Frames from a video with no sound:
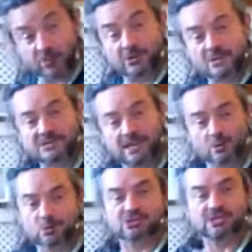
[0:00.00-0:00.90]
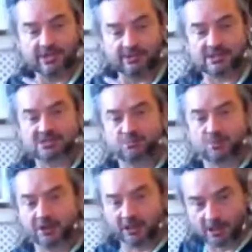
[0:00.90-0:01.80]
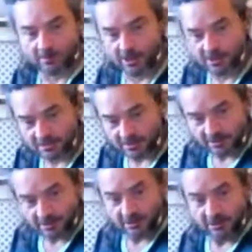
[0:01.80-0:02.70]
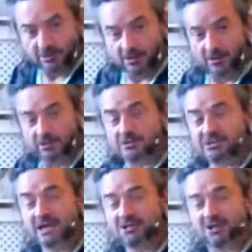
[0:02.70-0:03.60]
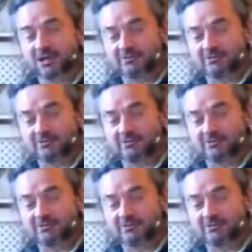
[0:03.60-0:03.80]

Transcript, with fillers: the sound seat. That's the pranayama. The retention gives